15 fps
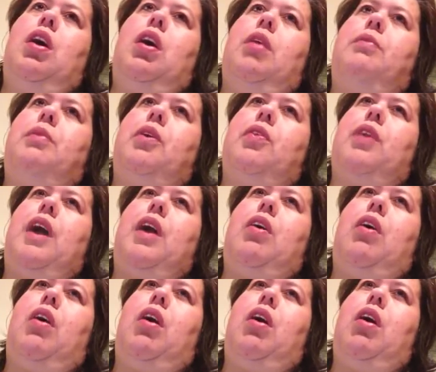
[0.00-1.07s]
a birthday
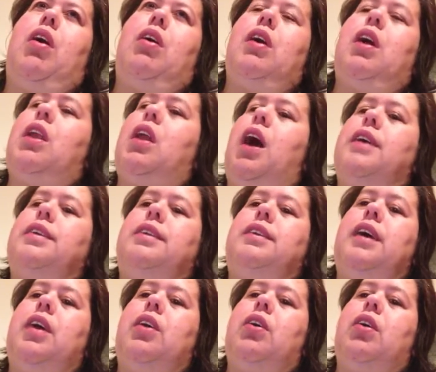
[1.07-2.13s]
card, a nice
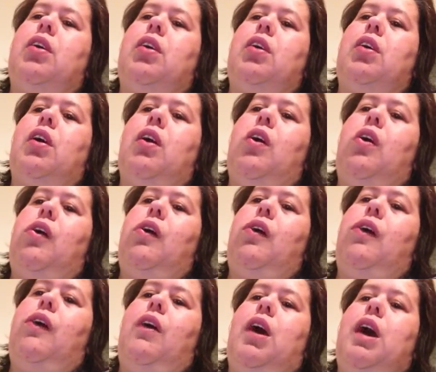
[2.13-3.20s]
dinner,
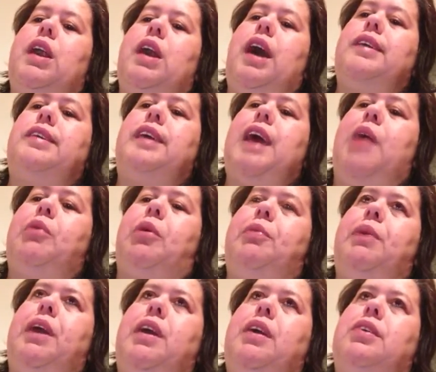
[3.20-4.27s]
a nice table
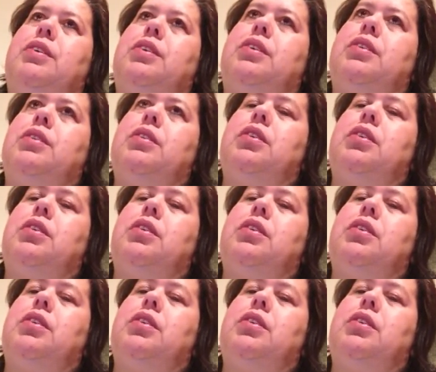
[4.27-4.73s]
piece.